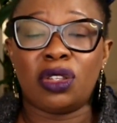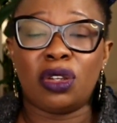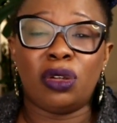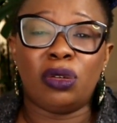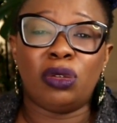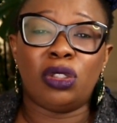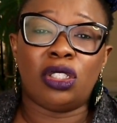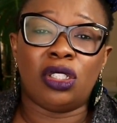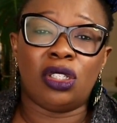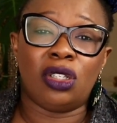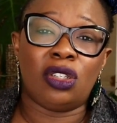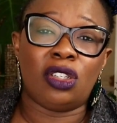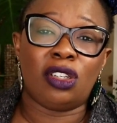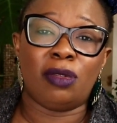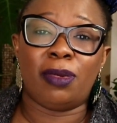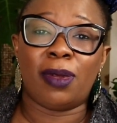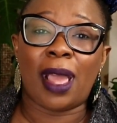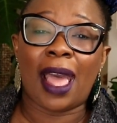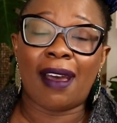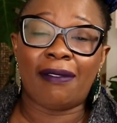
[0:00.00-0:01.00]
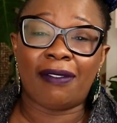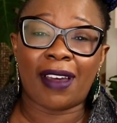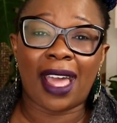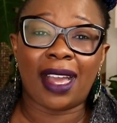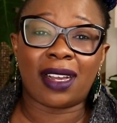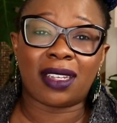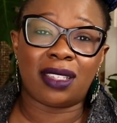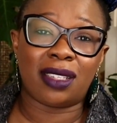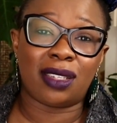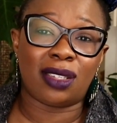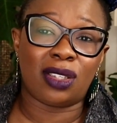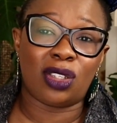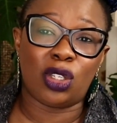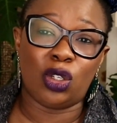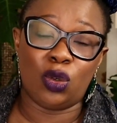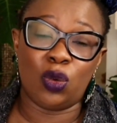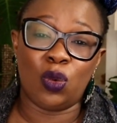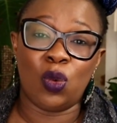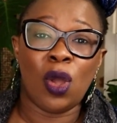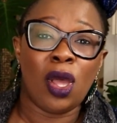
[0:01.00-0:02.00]
solution to have access
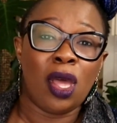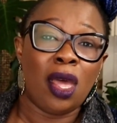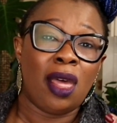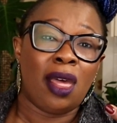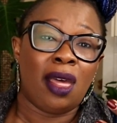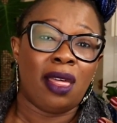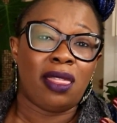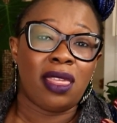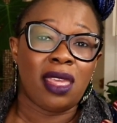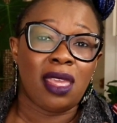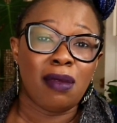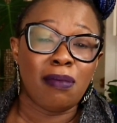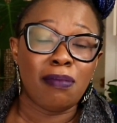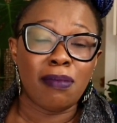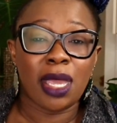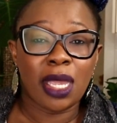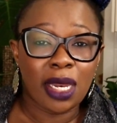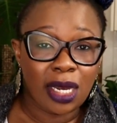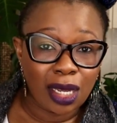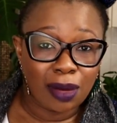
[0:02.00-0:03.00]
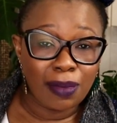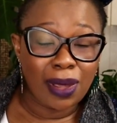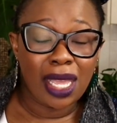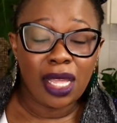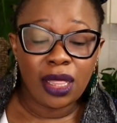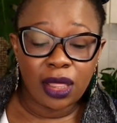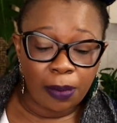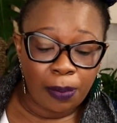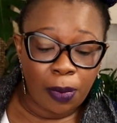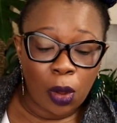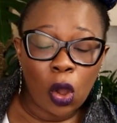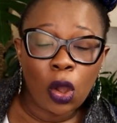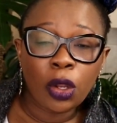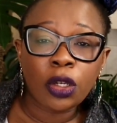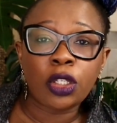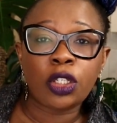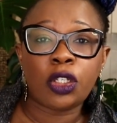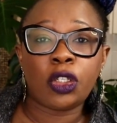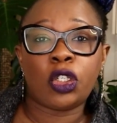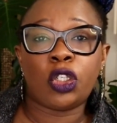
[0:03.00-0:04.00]
to the medium in the
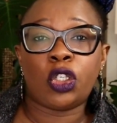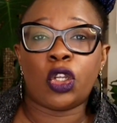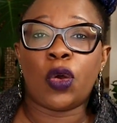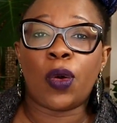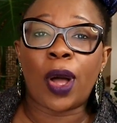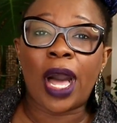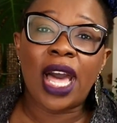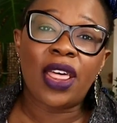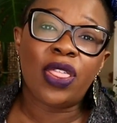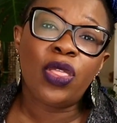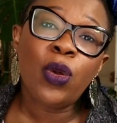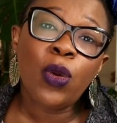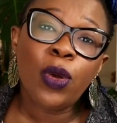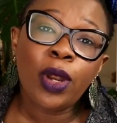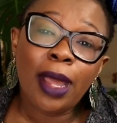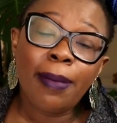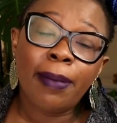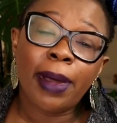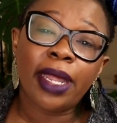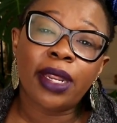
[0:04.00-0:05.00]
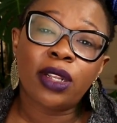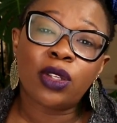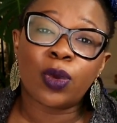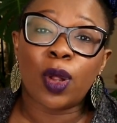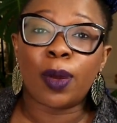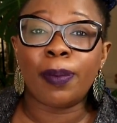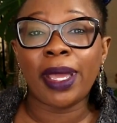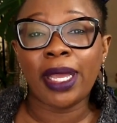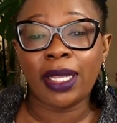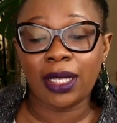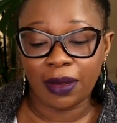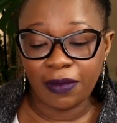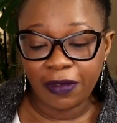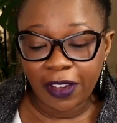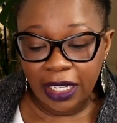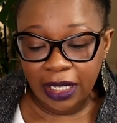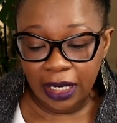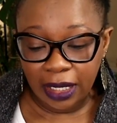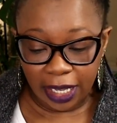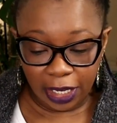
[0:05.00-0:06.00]
pot. So I thought I might as well make some
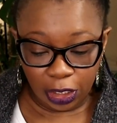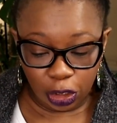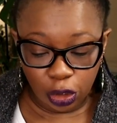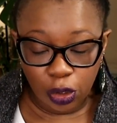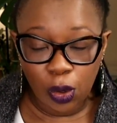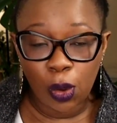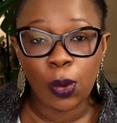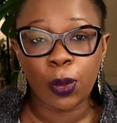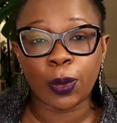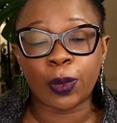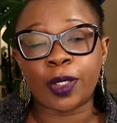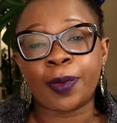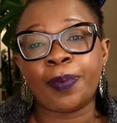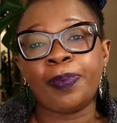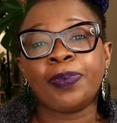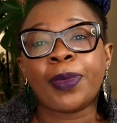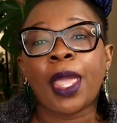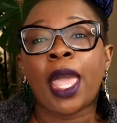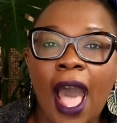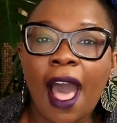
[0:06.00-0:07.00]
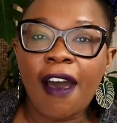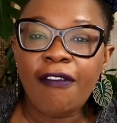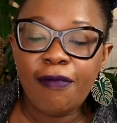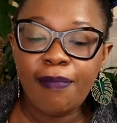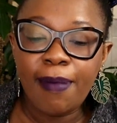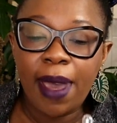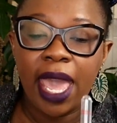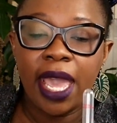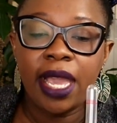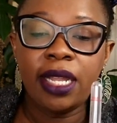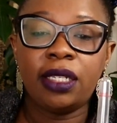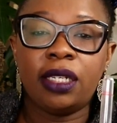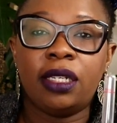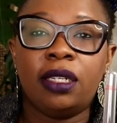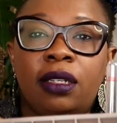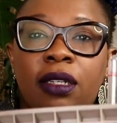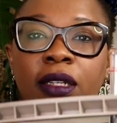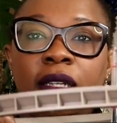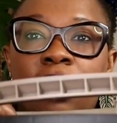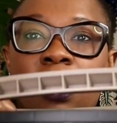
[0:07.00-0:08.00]
ventilation holes. I've made
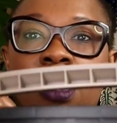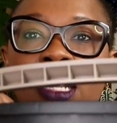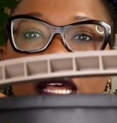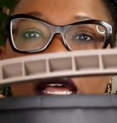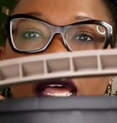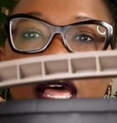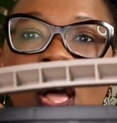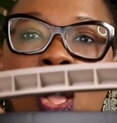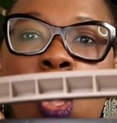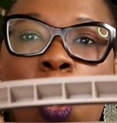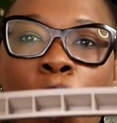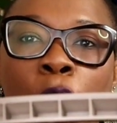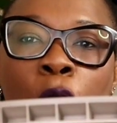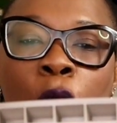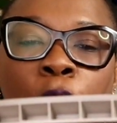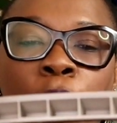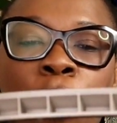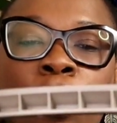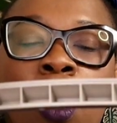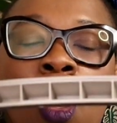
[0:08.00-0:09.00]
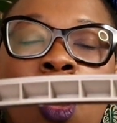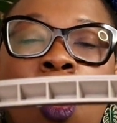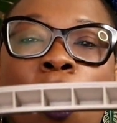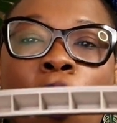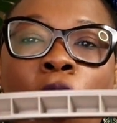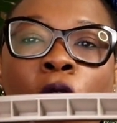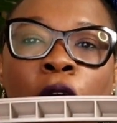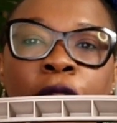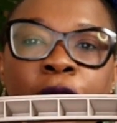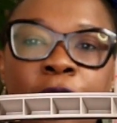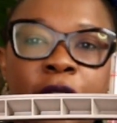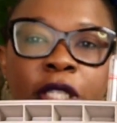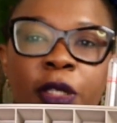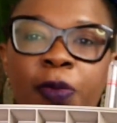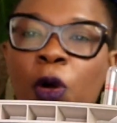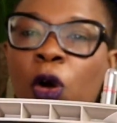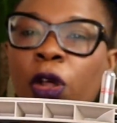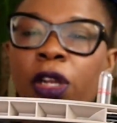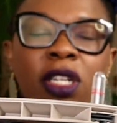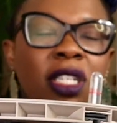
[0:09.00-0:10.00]
a hole on this
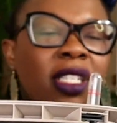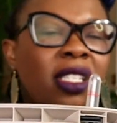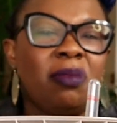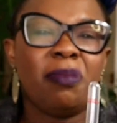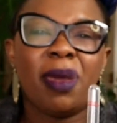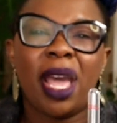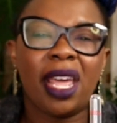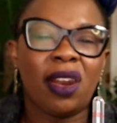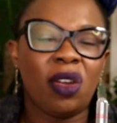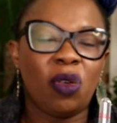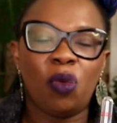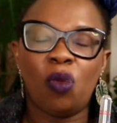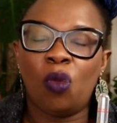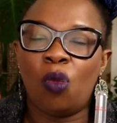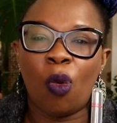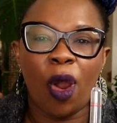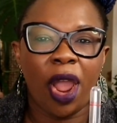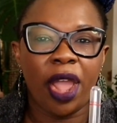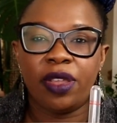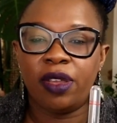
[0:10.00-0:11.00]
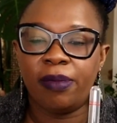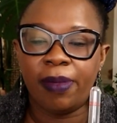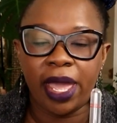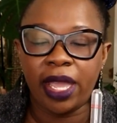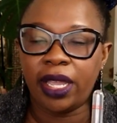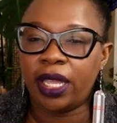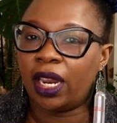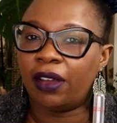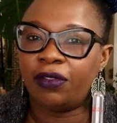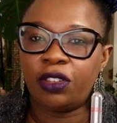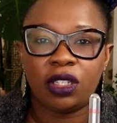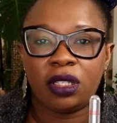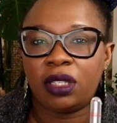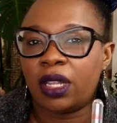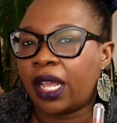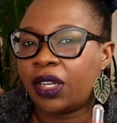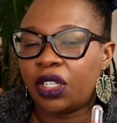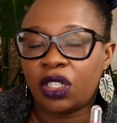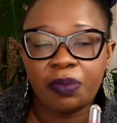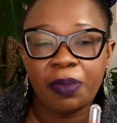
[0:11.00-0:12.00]
pot. It doesn't matter where you make it. I've
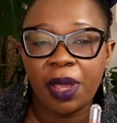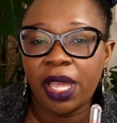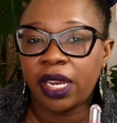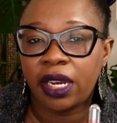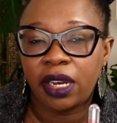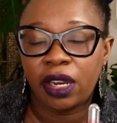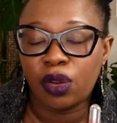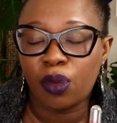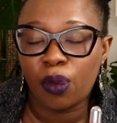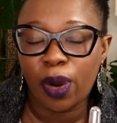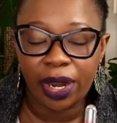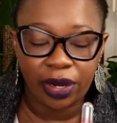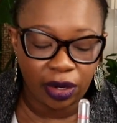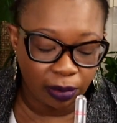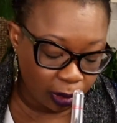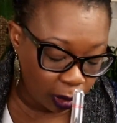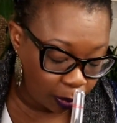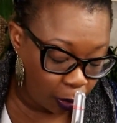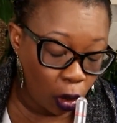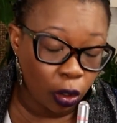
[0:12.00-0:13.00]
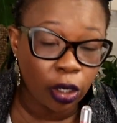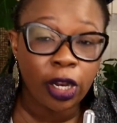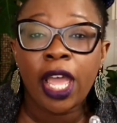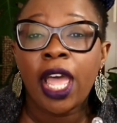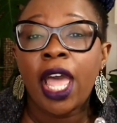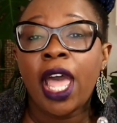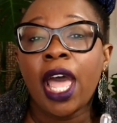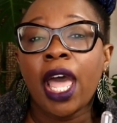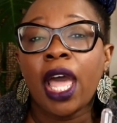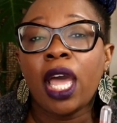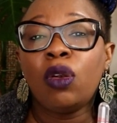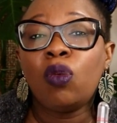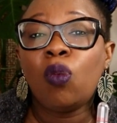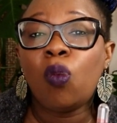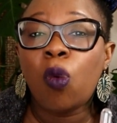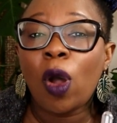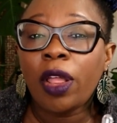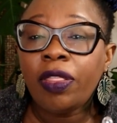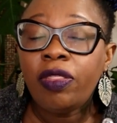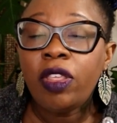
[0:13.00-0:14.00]
just, I just made it in a random spot.
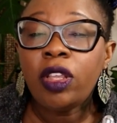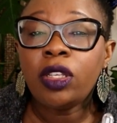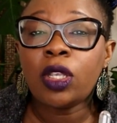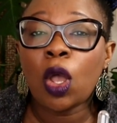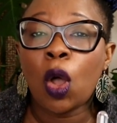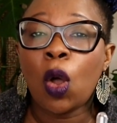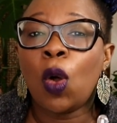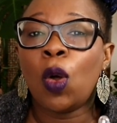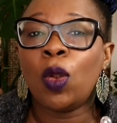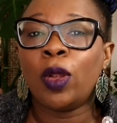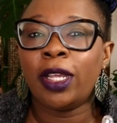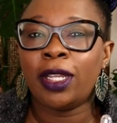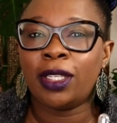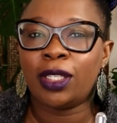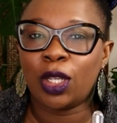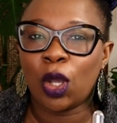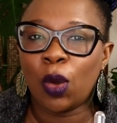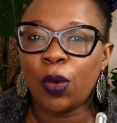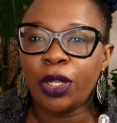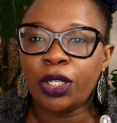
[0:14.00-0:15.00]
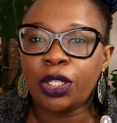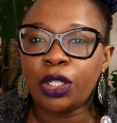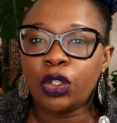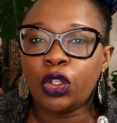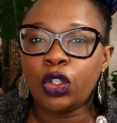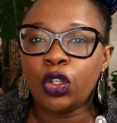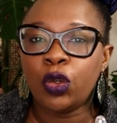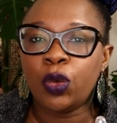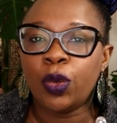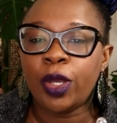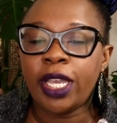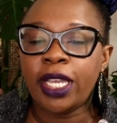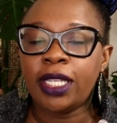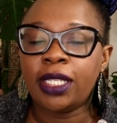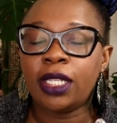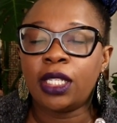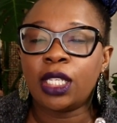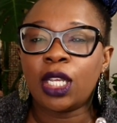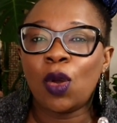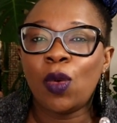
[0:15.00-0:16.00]
And what this hole is going to do
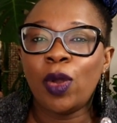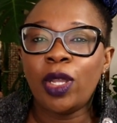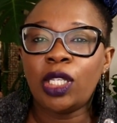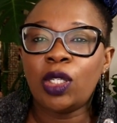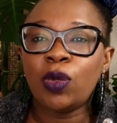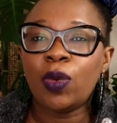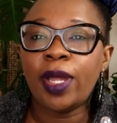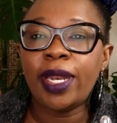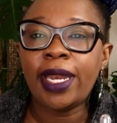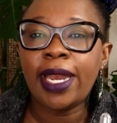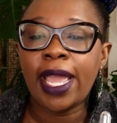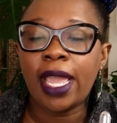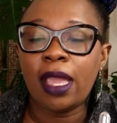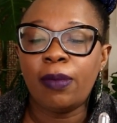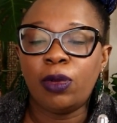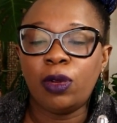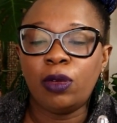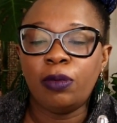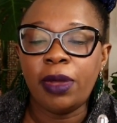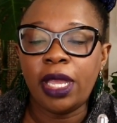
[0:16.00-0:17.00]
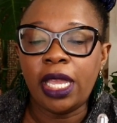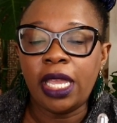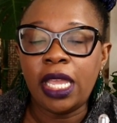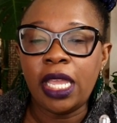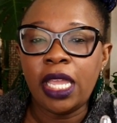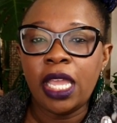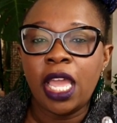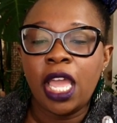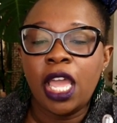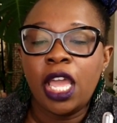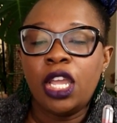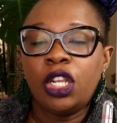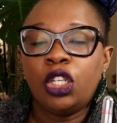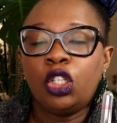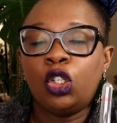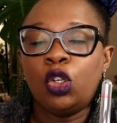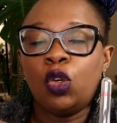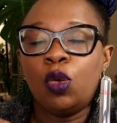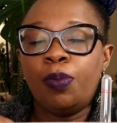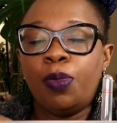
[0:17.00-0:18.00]
is it's going to enable me
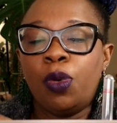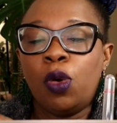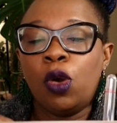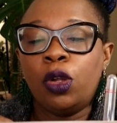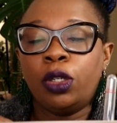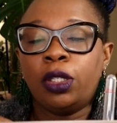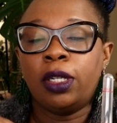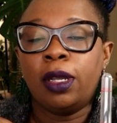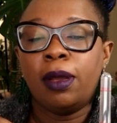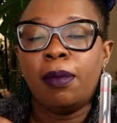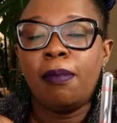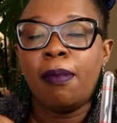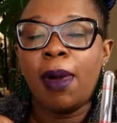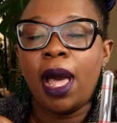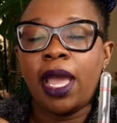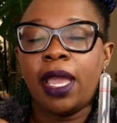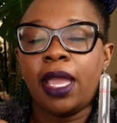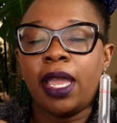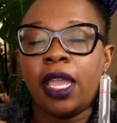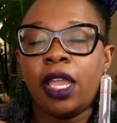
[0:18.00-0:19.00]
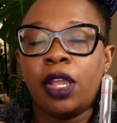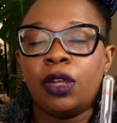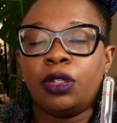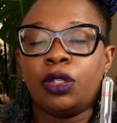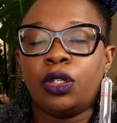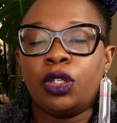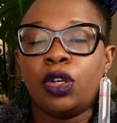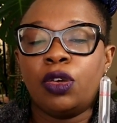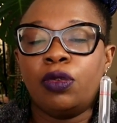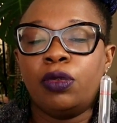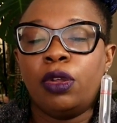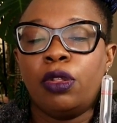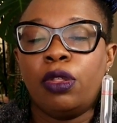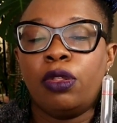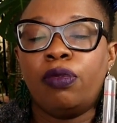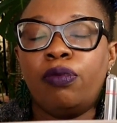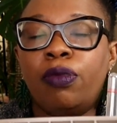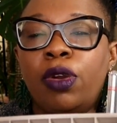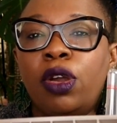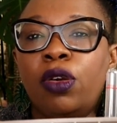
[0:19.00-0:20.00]
to put my air stone
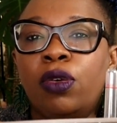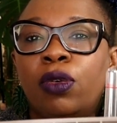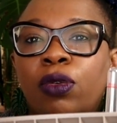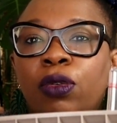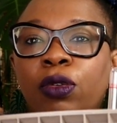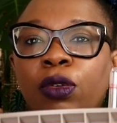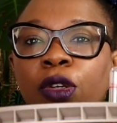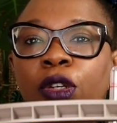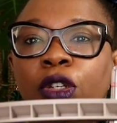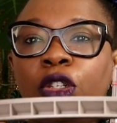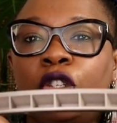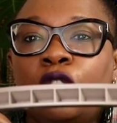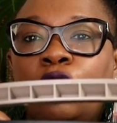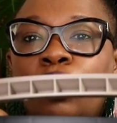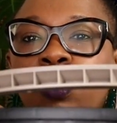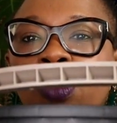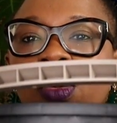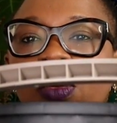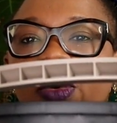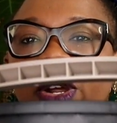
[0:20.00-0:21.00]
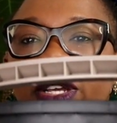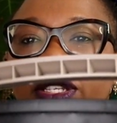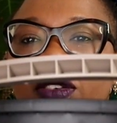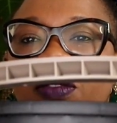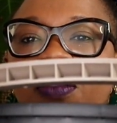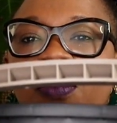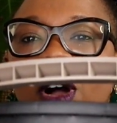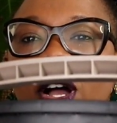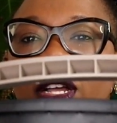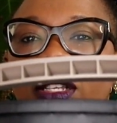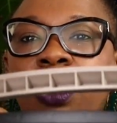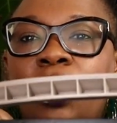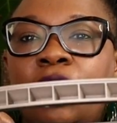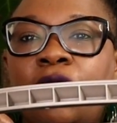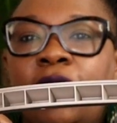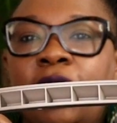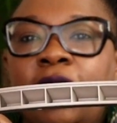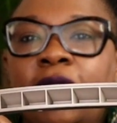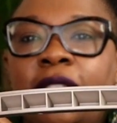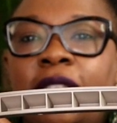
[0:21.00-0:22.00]
through to the reservoir. So
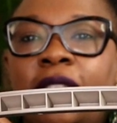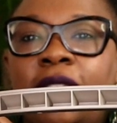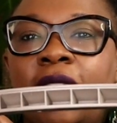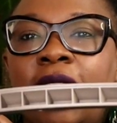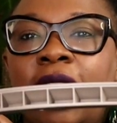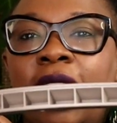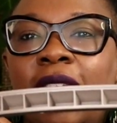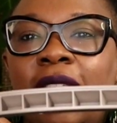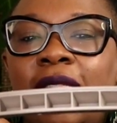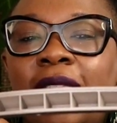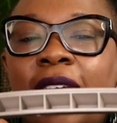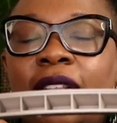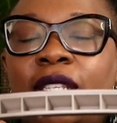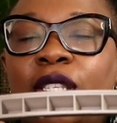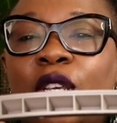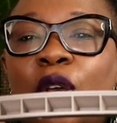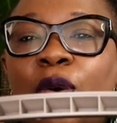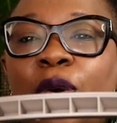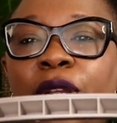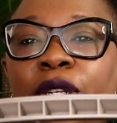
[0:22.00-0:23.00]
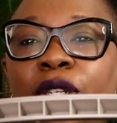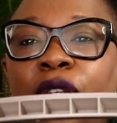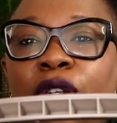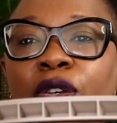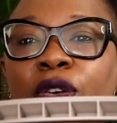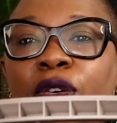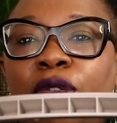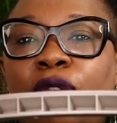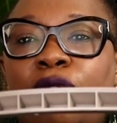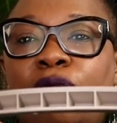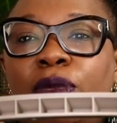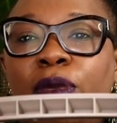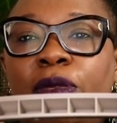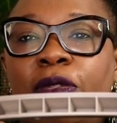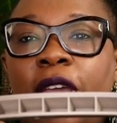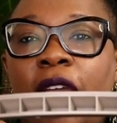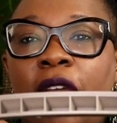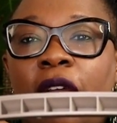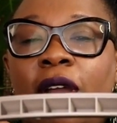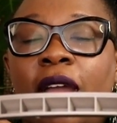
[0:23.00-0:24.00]
you can see that's going to go through
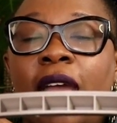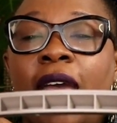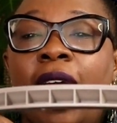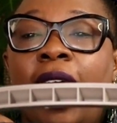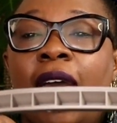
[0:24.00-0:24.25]
there.